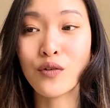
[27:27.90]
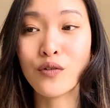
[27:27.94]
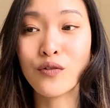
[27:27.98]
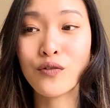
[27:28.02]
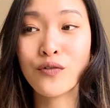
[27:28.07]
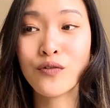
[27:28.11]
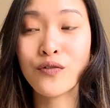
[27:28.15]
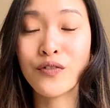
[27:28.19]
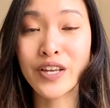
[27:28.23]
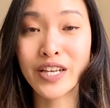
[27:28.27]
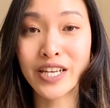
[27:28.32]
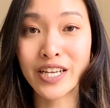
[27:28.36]

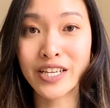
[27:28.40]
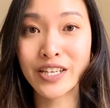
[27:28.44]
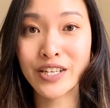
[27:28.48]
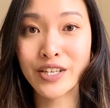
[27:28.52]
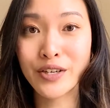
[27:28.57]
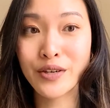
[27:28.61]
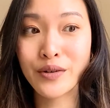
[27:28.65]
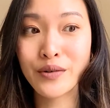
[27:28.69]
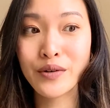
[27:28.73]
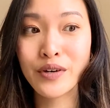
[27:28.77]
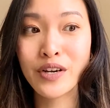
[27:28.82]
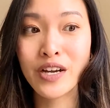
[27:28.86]
fitting
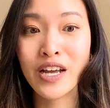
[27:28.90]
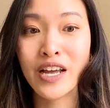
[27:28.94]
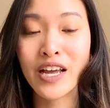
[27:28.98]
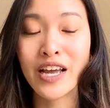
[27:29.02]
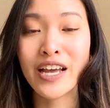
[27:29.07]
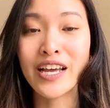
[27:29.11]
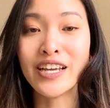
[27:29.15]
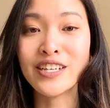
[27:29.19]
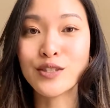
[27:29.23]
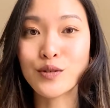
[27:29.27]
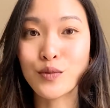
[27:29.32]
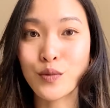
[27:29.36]
you.
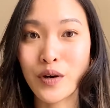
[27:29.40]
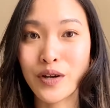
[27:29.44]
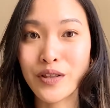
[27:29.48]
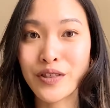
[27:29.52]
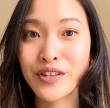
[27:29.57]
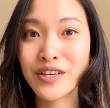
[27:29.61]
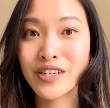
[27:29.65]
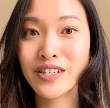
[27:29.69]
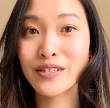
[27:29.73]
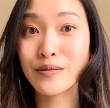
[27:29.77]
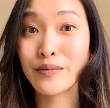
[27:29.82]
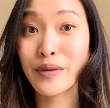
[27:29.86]
It's
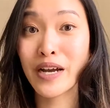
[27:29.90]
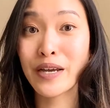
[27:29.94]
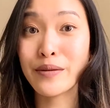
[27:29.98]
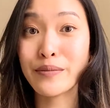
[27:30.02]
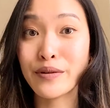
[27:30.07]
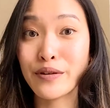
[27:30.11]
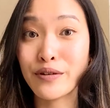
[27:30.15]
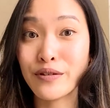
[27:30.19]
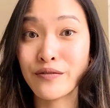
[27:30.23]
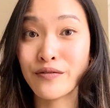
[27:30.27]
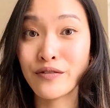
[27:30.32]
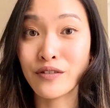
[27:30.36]
one thing to buy
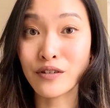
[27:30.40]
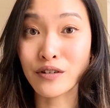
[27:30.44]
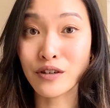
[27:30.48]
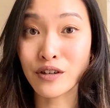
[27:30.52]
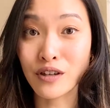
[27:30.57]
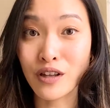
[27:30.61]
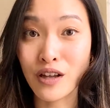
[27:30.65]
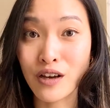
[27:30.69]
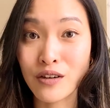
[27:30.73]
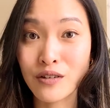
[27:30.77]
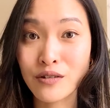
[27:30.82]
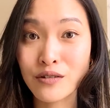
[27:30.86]
beautiful
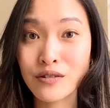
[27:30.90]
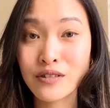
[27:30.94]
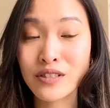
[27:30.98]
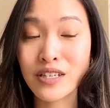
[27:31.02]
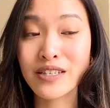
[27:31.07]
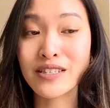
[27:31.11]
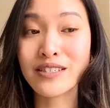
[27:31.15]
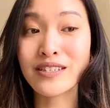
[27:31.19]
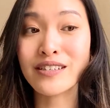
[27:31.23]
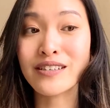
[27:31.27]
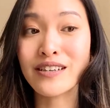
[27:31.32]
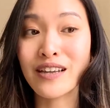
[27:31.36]
clothes.
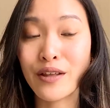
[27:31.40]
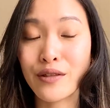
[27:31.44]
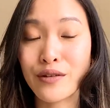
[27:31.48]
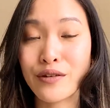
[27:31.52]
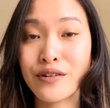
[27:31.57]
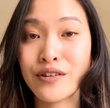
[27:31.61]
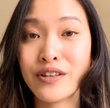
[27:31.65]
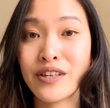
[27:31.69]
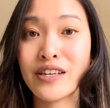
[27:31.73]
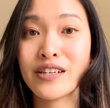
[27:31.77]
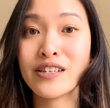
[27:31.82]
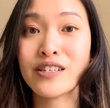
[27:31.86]
It's
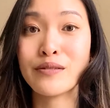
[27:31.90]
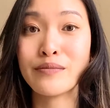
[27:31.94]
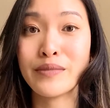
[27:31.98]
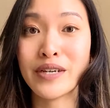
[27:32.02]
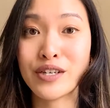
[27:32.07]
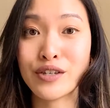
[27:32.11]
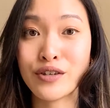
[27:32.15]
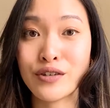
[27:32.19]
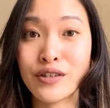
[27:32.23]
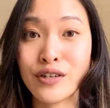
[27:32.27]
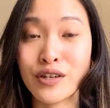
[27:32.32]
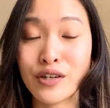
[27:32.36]
another thing to
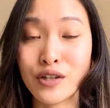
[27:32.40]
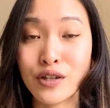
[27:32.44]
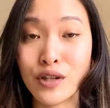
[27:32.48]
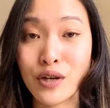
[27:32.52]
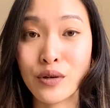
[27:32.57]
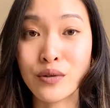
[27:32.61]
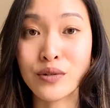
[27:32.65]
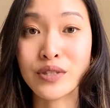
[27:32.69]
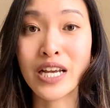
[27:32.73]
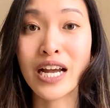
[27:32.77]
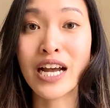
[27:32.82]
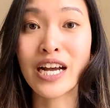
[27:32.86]
make sure the
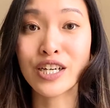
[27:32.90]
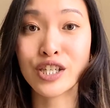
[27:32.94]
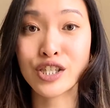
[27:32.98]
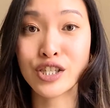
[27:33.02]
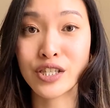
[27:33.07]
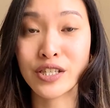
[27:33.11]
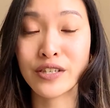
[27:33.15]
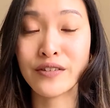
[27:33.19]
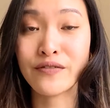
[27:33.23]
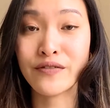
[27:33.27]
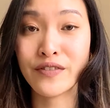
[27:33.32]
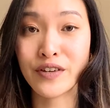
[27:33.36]
clothes
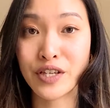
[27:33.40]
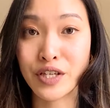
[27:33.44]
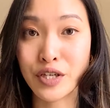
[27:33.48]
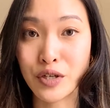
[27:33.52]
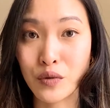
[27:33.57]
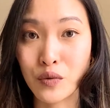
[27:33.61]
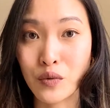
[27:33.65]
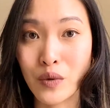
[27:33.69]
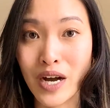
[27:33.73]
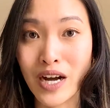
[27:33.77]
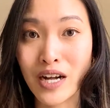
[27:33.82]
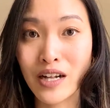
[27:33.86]
actually fit
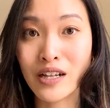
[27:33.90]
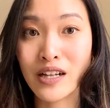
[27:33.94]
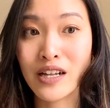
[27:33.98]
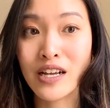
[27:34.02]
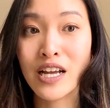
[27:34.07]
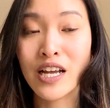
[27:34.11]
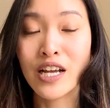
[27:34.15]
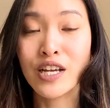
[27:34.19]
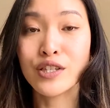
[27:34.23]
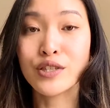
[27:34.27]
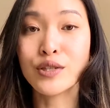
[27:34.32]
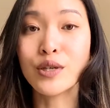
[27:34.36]
you well.
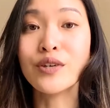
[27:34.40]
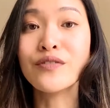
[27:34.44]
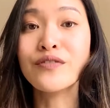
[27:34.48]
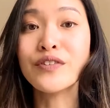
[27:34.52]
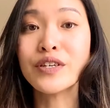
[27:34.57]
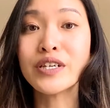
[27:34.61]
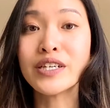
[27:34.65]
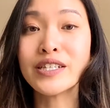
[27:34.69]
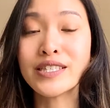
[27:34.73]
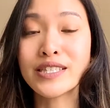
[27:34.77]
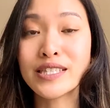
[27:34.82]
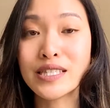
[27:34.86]
So if
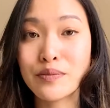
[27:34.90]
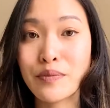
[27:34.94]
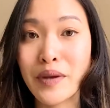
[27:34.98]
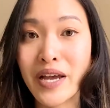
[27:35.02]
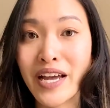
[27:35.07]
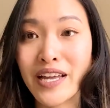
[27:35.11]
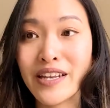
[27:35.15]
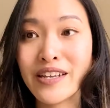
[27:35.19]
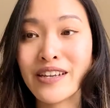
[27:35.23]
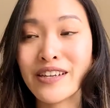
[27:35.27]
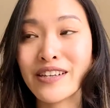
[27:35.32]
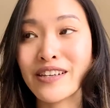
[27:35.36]
you can
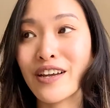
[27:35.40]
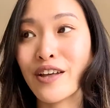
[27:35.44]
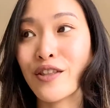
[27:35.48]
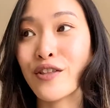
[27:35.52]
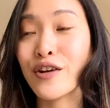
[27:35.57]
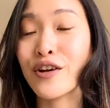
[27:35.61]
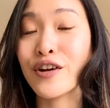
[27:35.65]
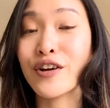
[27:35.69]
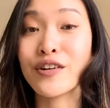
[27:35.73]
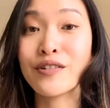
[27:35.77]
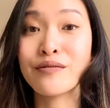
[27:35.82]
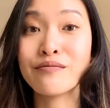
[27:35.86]
spend
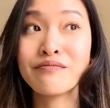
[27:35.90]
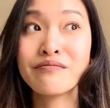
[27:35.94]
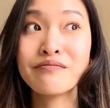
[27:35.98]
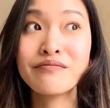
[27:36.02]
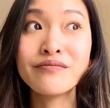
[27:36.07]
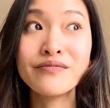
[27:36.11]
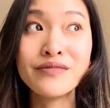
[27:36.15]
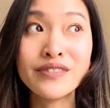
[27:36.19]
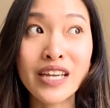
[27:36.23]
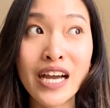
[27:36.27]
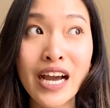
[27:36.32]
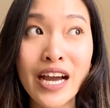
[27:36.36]
another
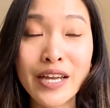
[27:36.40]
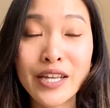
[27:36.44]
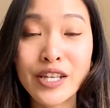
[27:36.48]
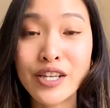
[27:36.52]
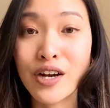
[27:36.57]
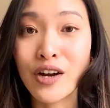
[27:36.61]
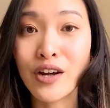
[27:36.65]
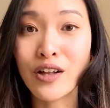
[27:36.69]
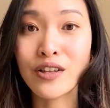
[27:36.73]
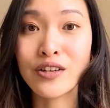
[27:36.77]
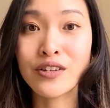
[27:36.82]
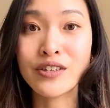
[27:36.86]
$9,
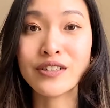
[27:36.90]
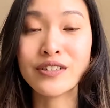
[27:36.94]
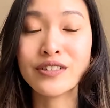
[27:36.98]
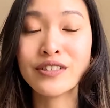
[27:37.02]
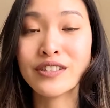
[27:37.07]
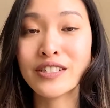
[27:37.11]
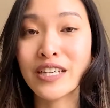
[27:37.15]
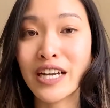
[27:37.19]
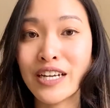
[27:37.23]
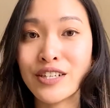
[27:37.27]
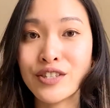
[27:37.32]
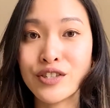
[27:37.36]

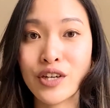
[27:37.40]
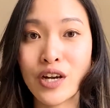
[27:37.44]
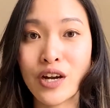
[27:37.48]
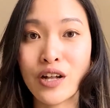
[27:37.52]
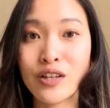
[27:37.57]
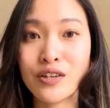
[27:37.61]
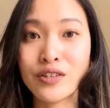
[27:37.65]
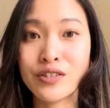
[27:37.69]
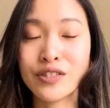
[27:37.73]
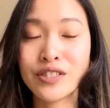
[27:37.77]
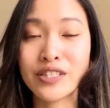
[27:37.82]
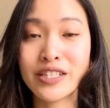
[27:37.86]

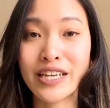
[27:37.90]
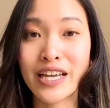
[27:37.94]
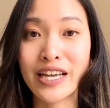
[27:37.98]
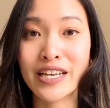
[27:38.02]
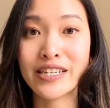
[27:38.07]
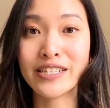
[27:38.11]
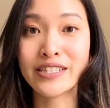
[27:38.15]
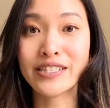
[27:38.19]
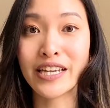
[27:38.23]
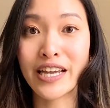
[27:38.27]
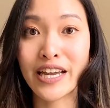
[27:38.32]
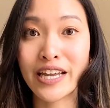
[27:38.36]
$10 to get
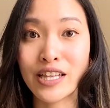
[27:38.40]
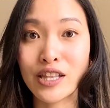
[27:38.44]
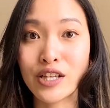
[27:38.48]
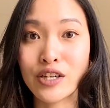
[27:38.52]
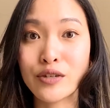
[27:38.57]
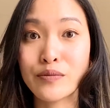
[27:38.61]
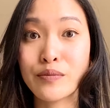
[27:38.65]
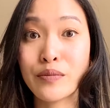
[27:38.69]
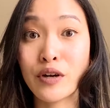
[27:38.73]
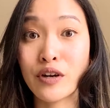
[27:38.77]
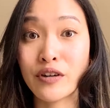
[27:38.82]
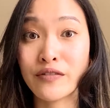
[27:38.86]
it
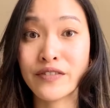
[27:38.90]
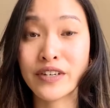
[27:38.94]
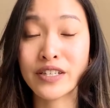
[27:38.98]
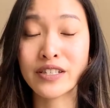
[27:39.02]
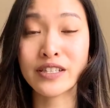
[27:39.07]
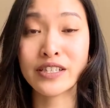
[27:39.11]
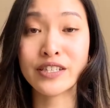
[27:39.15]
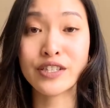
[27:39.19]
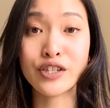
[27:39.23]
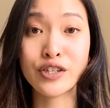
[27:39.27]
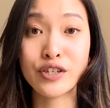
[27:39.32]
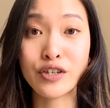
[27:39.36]
tailored
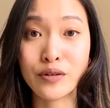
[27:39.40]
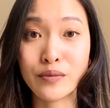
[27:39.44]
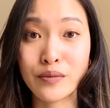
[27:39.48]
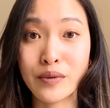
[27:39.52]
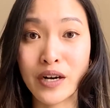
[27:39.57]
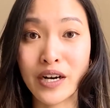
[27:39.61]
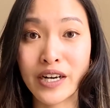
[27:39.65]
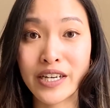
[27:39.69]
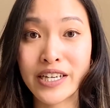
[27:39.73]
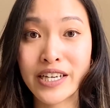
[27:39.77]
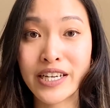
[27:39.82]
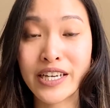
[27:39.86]
perfectly to your
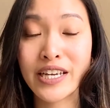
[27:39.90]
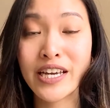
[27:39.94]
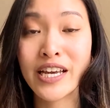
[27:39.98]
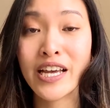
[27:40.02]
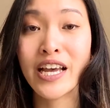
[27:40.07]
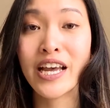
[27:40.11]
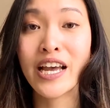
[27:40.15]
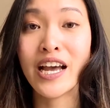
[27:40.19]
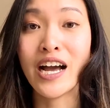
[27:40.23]
body,